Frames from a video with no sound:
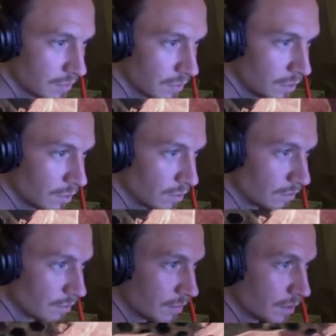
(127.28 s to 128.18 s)
Oh,
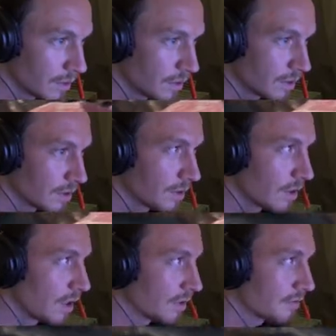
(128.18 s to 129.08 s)

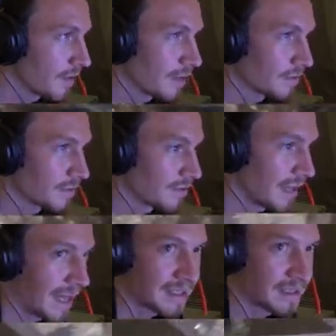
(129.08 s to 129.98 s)
I found
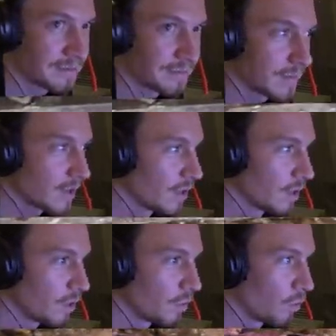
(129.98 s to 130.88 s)
that.
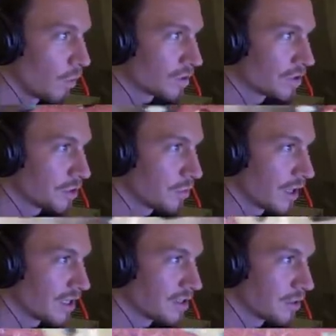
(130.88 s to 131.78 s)
What do
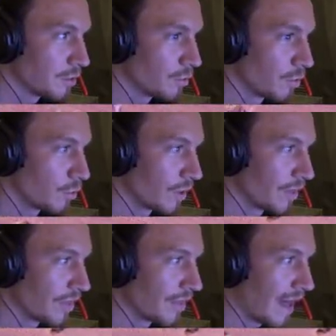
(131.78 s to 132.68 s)
I do
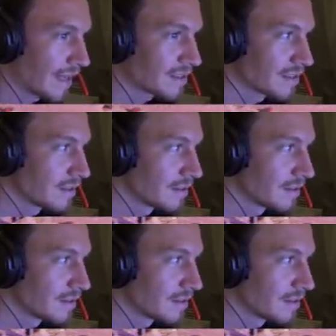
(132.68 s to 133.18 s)
with that?